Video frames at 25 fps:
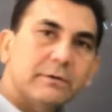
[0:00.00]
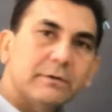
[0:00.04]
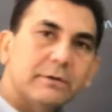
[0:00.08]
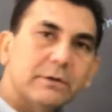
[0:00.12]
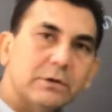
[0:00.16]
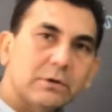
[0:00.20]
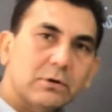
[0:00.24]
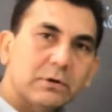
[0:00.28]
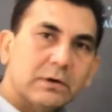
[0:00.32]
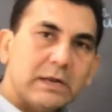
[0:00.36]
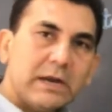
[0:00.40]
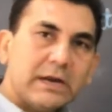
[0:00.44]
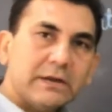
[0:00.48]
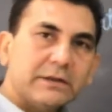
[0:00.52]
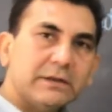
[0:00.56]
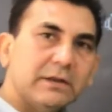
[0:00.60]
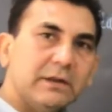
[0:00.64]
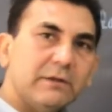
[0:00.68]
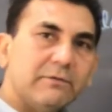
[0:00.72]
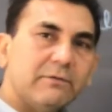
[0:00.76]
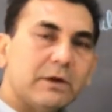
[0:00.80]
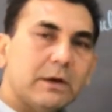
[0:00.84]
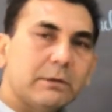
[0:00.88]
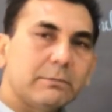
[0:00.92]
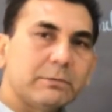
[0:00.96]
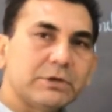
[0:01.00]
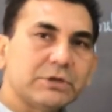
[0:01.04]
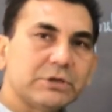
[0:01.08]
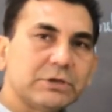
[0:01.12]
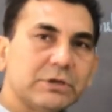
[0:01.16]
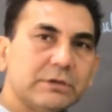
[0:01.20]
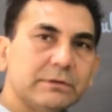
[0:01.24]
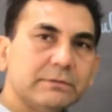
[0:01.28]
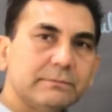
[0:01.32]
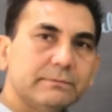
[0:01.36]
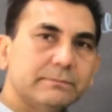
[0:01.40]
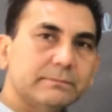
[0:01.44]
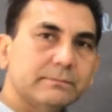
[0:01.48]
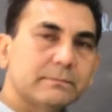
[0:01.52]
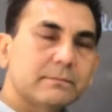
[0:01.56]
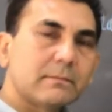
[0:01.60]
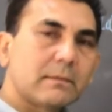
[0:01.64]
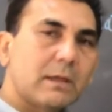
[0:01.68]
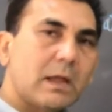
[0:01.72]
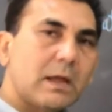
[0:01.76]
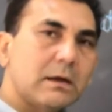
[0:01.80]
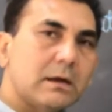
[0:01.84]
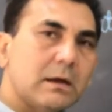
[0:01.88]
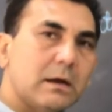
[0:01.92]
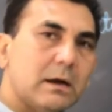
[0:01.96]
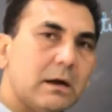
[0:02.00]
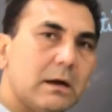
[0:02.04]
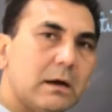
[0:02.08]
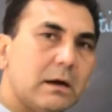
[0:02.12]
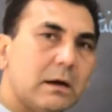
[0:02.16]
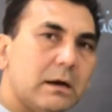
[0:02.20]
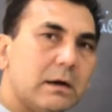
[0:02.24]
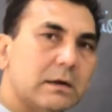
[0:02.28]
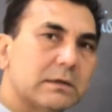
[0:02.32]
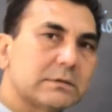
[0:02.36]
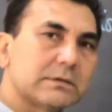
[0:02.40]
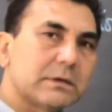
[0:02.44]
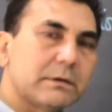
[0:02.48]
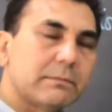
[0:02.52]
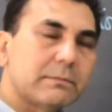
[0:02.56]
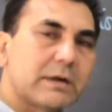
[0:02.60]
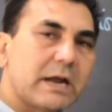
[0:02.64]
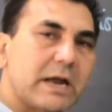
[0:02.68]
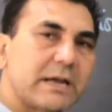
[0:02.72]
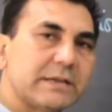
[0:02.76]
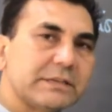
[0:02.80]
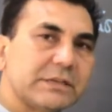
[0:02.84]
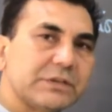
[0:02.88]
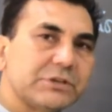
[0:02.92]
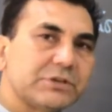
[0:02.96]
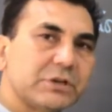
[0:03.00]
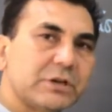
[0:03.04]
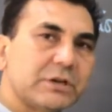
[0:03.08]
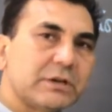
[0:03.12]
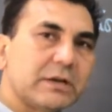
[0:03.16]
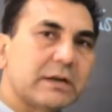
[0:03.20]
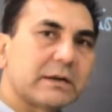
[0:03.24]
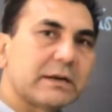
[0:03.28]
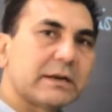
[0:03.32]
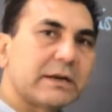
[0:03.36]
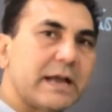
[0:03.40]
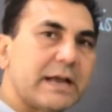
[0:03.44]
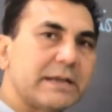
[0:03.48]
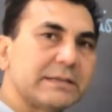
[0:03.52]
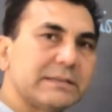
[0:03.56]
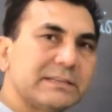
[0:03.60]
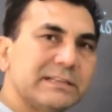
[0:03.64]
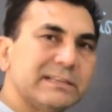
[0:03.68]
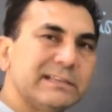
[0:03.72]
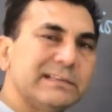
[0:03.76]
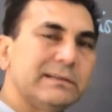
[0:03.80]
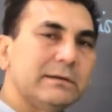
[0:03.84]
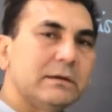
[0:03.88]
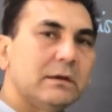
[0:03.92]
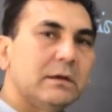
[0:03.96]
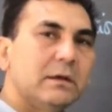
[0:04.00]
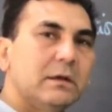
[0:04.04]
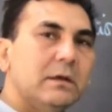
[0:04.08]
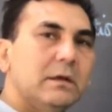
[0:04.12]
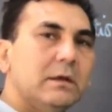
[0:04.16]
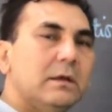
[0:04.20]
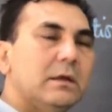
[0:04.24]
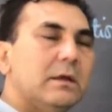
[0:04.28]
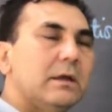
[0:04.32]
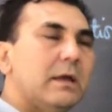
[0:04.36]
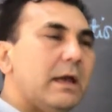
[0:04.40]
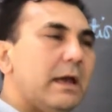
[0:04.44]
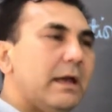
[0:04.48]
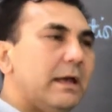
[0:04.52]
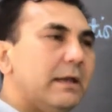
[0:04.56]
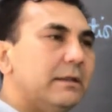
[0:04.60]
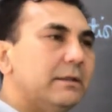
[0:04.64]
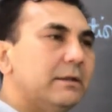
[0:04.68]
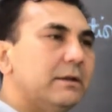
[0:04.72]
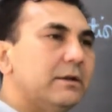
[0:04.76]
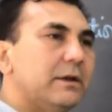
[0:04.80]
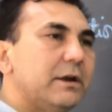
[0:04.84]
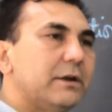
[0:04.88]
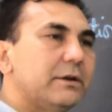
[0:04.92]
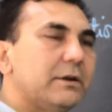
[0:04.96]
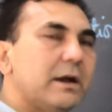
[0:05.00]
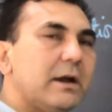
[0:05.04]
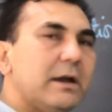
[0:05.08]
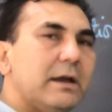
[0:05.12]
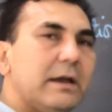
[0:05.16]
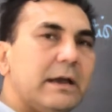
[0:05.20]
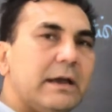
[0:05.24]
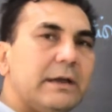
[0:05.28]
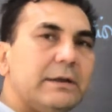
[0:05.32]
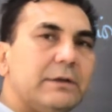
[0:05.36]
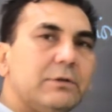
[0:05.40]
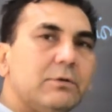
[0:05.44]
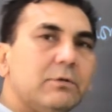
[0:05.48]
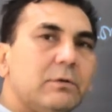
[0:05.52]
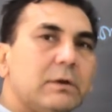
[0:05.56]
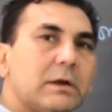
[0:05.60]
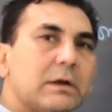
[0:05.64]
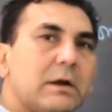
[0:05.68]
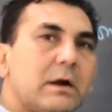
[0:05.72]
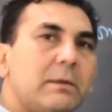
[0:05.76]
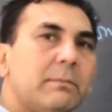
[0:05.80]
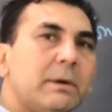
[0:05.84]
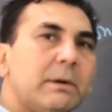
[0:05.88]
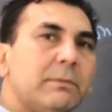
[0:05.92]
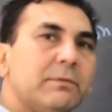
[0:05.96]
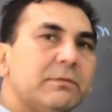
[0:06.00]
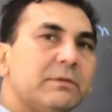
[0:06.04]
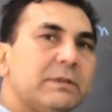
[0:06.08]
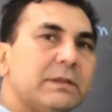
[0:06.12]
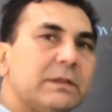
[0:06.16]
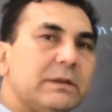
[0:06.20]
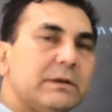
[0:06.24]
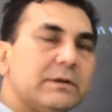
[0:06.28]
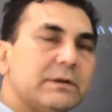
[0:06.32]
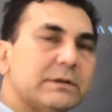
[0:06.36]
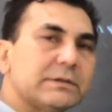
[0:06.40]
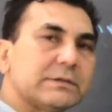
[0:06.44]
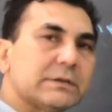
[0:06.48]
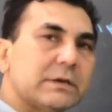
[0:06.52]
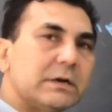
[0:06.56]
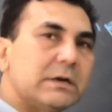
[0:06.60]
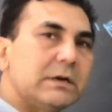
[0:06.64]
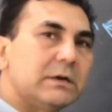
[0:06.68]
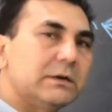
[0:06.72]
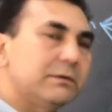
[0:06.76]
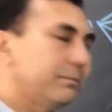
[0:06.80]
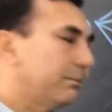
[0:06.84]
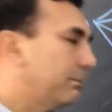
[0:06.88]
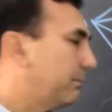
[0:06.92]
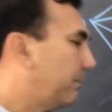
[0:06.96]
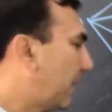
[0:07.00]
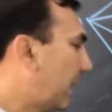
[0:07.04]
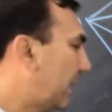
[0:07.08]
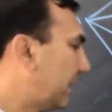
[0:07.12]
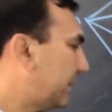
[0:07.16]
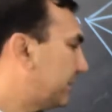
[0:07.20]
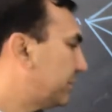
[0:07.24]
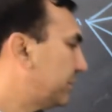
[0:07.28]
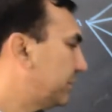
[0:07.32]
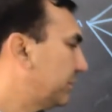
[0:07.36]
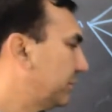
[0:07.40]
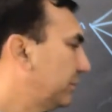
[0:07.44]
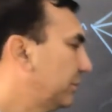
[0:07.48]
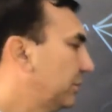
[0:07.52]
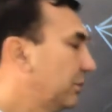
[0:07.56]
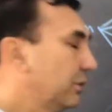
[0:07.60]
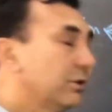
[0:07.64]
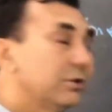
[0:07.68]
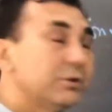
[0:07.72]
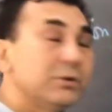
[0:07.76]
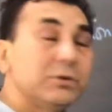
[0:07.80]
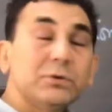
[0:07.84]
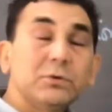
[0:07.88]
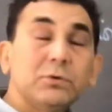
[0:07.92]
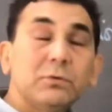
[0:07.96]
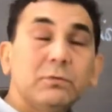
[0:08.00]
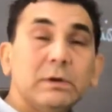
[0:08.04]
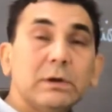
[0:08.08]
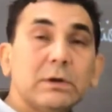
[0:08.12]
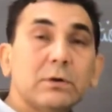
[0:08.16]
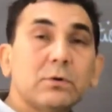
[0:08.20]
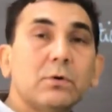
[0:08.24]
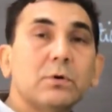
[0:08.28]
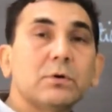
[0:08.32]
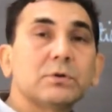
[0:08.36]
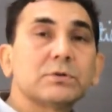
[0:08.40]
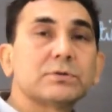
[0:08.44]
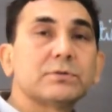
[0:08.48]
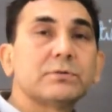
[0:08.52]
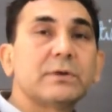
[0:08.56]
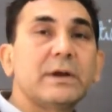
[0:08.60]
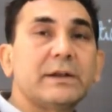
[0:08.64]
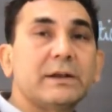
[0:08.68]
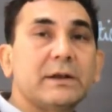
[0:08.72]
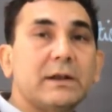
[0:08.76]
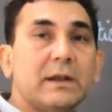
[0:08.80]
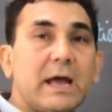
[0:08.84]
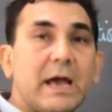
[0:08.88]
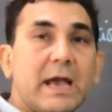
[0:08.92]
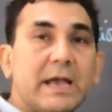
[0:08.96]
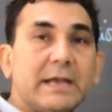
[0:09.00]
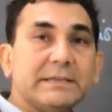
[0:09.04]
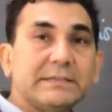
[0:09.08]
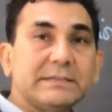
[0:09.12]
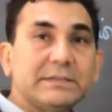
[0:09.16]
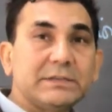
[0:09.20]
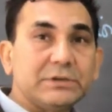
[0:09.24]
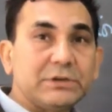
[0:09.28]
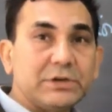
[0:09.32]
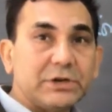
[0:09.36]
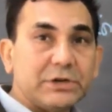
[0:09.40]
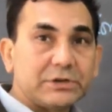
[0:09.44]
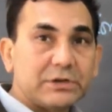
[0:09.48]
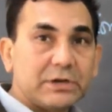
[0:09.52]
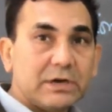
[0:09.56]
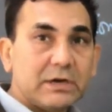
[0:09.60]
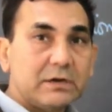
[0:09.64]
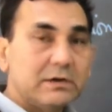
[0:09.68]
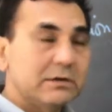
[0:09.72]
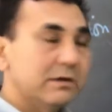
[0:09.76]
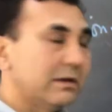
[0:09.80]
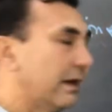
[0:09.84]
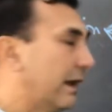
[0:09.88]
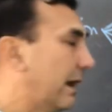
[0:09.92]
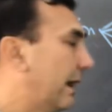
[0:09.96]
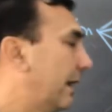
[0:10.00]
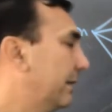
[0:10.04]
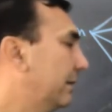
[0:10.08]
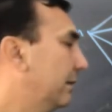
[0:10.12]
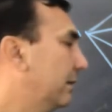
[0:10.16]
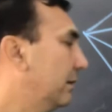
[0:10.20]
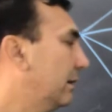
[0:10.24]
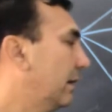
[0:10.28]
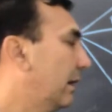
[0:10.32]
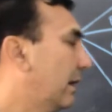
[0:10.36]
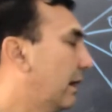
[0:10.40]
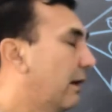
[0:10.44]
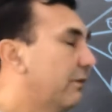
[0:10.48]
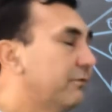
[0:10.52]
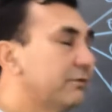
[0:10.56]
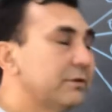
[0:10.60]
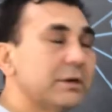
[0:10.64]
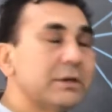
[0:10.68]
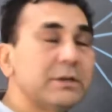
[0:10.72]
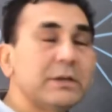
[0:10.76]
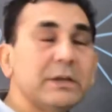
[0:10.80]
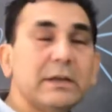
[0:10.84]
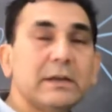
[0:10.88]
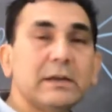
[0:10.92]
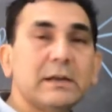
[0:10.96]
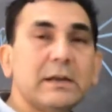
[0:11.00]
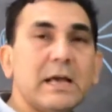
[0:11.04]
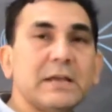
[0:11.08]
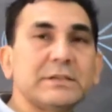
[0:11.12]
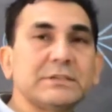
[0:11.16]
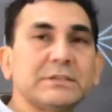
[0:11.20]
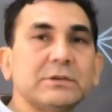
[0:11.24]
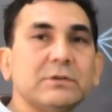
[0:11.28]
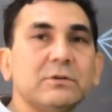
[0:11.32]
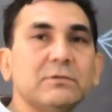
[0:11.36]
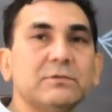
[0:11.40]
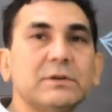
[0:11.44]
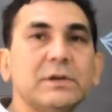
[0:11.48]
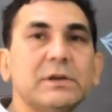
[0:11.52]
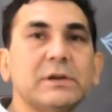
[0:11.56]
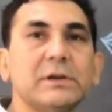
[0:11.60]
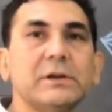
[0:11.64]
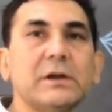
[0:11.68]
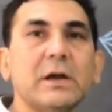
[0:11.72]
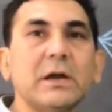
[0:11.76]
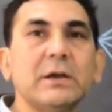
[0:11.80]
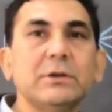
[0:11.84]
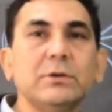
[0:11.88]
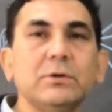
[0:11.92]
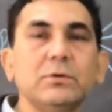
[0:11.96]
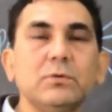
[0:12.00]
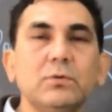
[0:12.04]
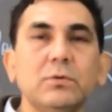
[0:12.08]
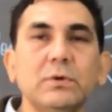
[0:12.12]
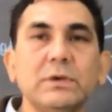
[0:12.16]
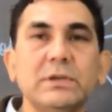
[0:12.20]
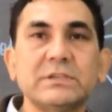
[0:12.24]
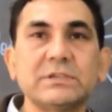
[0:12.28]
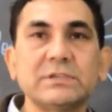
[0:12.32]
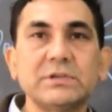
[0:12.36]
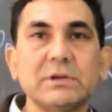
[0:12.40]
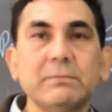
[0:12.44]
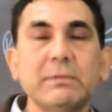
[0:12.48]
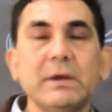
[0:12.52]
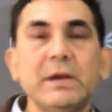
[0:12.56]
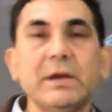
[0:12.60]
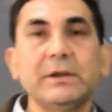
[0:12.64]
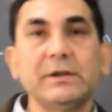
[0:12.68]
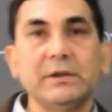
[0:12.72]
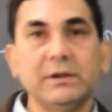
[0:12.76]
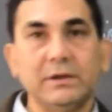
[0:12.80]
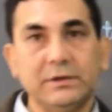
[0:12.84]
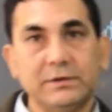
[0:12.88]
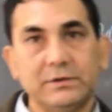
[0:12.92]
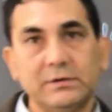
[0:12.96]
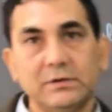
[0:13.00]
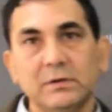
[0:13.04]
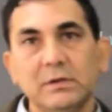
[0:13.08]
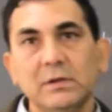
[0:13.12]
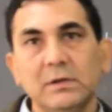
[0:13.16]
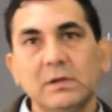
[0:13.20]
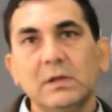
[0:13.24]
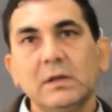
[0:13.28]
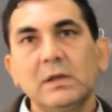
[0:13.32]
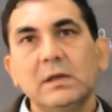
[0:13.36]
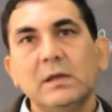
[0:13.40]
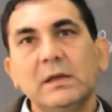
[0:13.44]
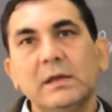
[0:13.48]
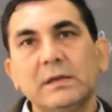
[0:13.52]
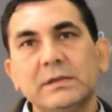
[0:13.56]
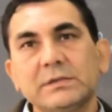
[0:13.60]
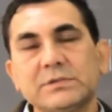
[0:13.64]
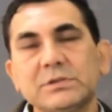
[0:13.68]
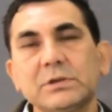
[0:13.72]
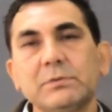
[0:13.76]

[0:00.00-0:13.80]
you collect the information, summarization, organizing, and the data, and you will come up with the result, but you will go to analyze the data. And after the analyzing of data, you estimate the